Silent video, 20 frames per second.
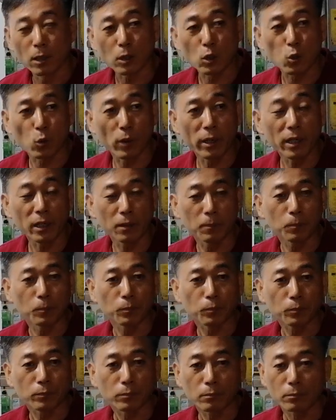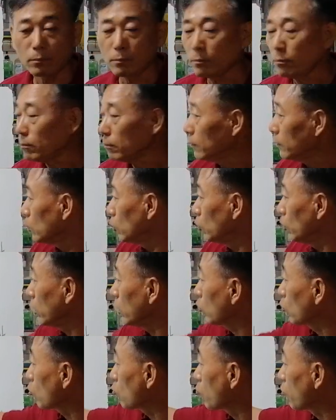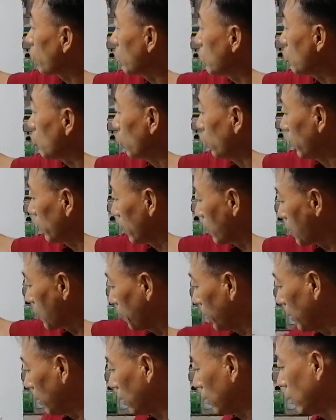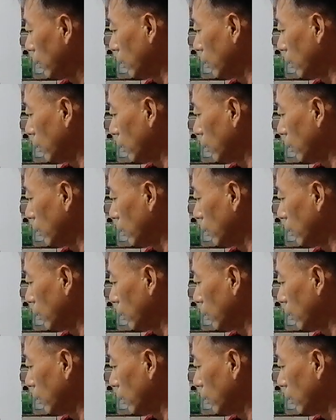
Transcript: That's why you need to change your spirit.